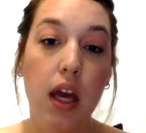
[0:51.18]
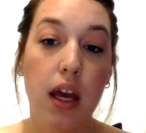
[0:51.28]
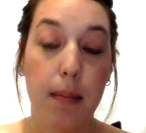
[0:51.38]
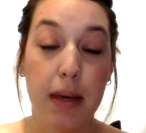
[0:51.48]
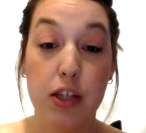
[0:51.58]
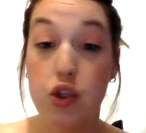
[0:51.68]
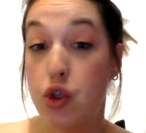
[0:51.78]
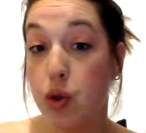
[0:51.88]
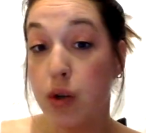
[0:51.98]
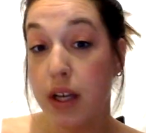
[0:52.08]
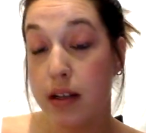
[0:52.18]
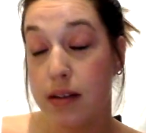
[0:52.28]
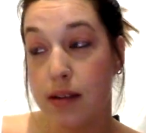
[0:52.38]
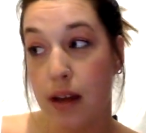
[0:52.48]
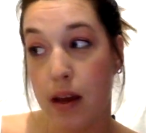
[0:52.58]
And my
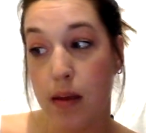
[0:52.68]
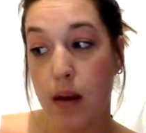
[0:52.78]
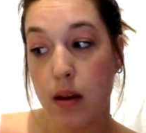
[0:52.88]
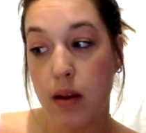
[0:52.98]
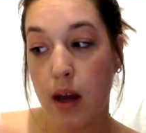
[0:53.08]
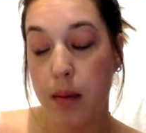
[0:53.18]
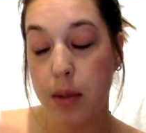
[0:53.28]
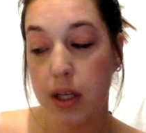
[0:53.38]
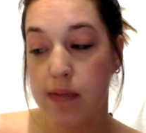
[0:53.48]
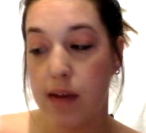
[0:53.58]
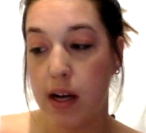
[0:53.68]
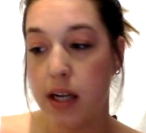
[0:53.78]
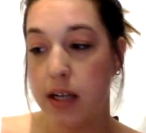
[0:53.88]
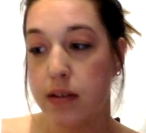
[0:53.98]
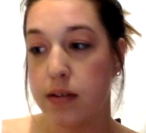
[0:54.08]
students, they think that I'm really
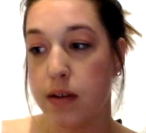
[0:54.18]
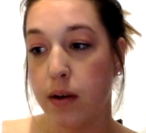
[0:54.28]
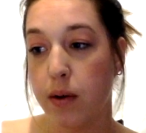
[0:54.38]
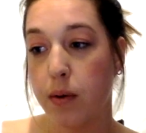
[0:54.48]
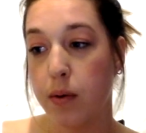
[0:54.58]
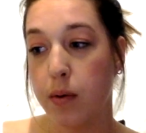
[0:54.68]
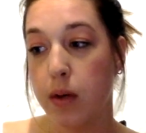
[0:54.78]
funny, so